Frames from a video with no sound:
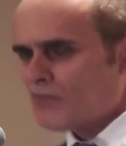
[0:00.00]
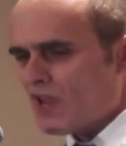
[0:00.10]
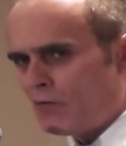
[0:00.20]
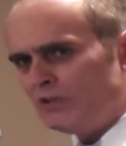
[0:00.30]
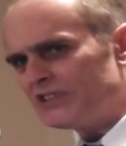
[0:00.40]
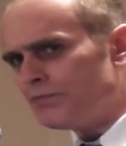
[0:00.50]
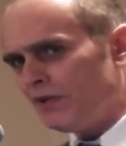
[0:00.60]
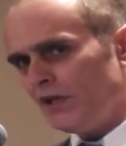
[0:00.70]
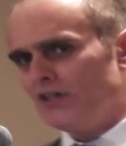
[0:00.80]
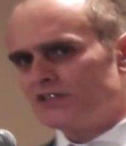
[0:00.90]
You know, Richard
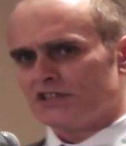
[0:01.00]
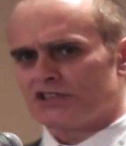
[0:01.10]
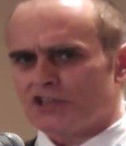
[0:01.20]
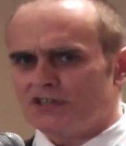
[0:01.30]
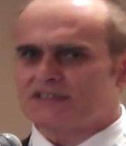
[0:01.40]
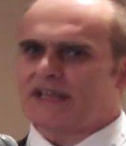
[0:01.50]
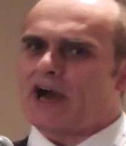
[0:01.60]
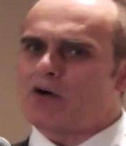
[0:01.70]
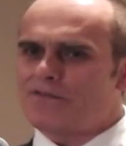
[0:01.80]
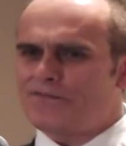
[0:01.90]
Pelosa shows us
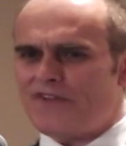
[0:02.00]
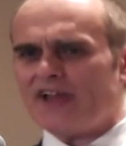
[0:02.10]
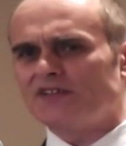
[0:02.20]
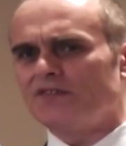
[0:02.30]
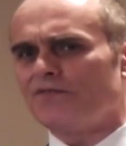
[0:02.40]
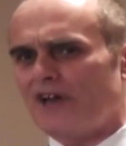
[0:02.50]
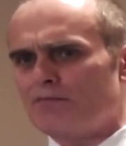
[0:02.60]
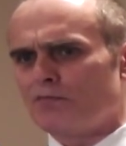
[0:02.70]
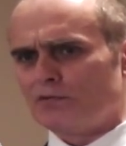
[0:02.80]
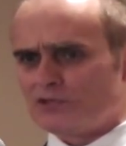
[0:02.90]
how effective
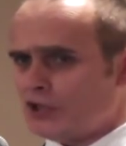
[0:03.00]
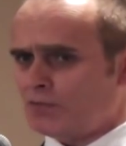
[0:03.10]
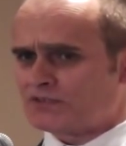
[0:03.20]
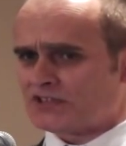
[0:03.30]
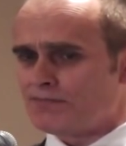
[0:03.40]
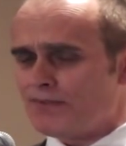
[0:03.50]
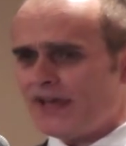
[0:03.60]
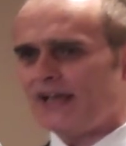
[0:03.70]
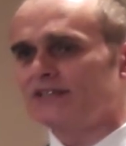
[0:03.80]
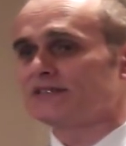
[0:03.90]
vape shops can
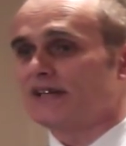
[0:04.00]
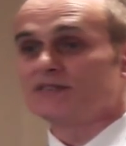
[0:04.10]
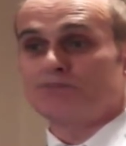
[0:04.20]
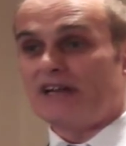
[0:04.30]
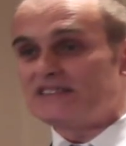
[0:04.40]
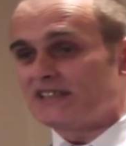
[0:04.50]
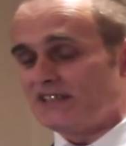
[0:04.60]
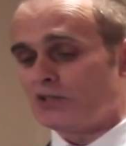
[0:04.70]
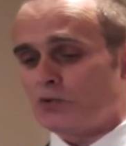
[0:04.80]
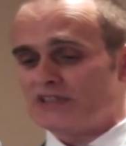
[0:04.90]
be as, as
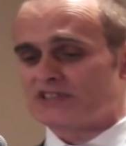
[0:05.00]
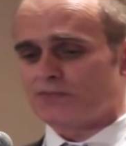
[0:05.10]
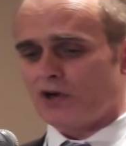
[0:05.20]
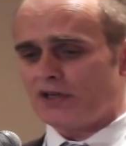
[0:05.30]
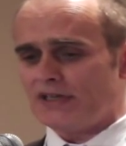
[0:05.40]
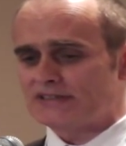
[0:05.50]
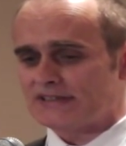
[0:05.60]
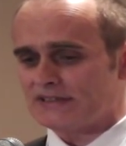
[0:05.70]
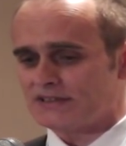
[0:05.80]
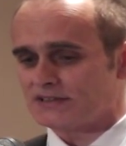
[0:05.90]
basically quit smoking
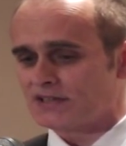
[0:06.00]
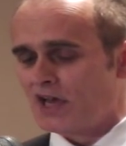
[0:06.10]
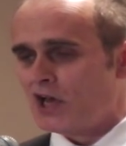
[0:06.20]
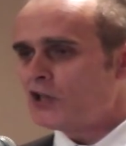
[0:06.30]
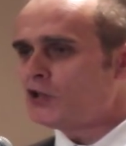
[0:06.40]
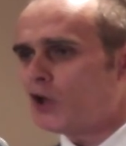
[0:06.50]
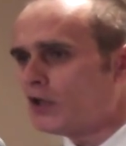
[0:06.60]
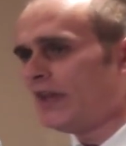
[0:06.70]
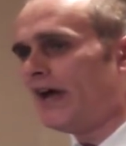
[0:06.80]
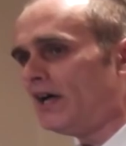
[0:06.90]
centres. You're
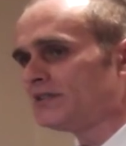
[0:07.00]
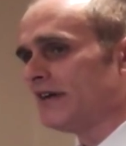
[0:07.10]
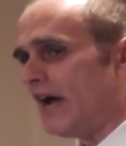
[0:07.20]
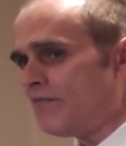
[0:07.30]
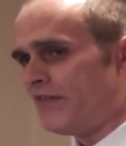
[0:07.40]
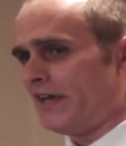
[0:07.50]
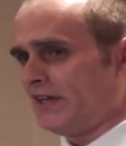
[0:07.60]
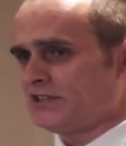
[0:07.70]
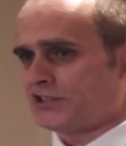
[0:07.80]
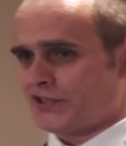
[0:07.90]
not allowed to have that
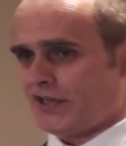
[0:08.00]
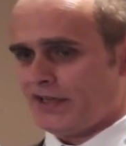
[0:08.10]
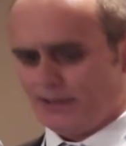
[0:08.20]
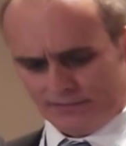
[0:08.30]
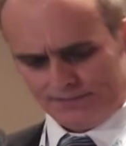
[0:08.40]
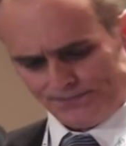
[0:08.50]
in Australia.